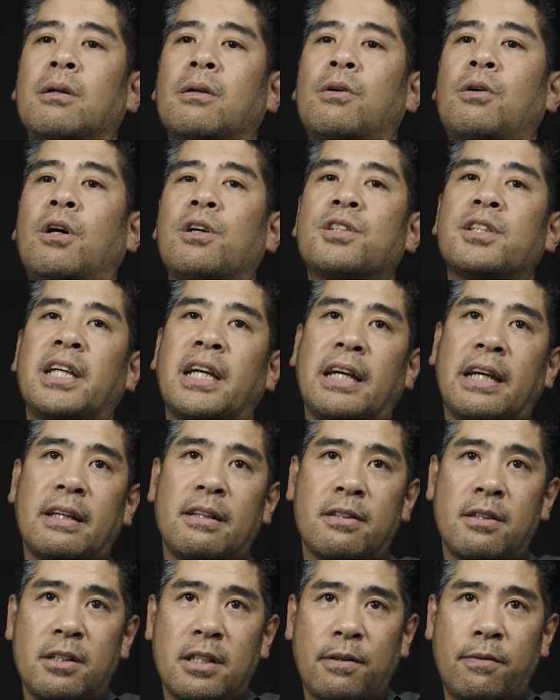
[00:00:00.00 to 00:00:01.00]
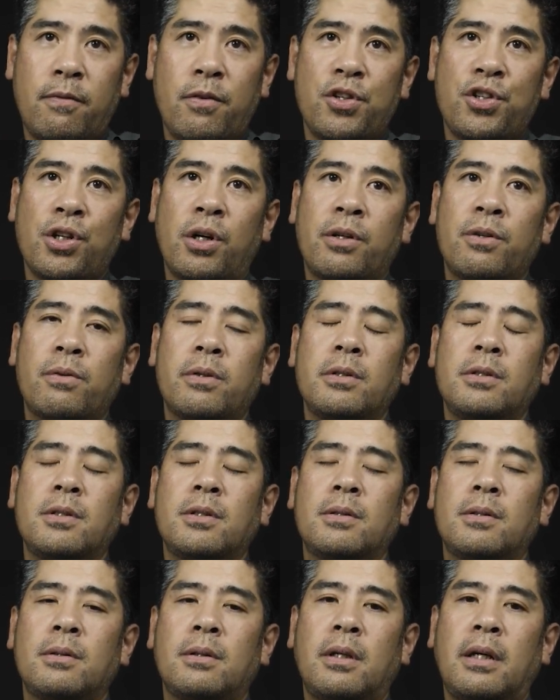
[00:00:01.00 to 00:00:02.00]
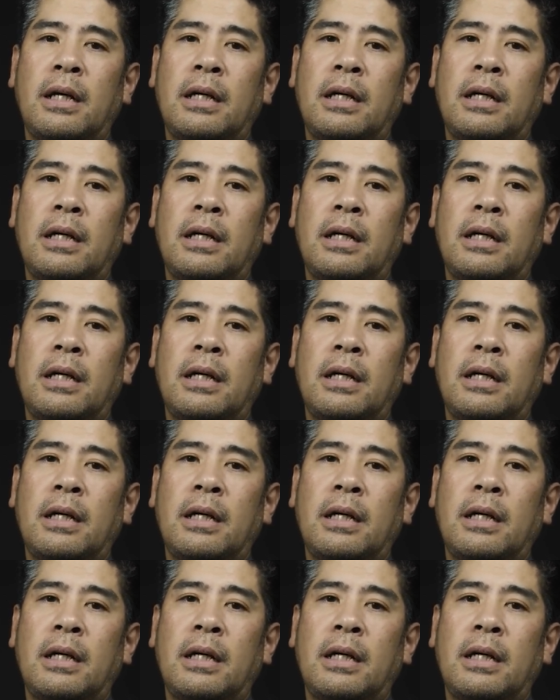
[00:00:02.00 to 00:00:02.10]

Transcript: crossing into different genres